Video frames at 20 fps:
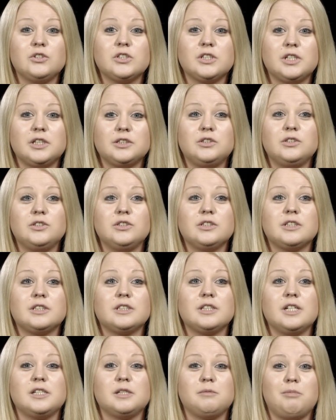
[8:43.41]

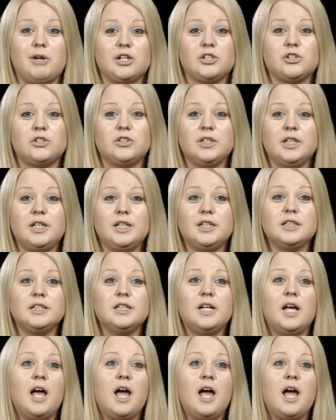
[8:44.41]
skills especially.